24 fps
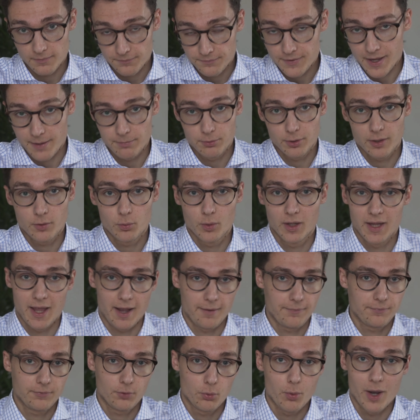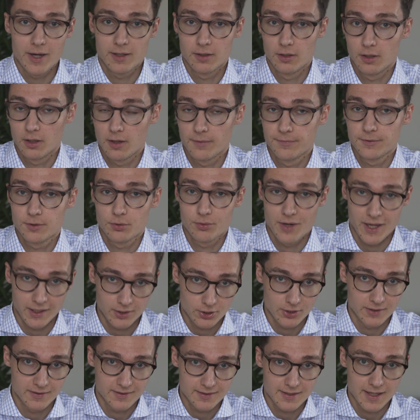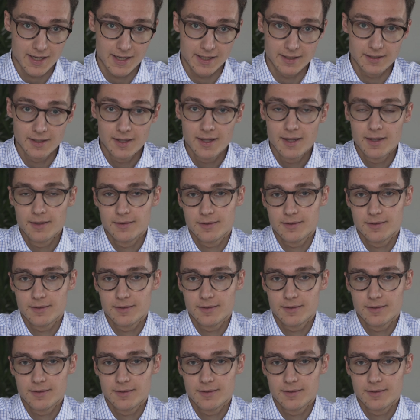fabric will have quite a lot of stretch inside.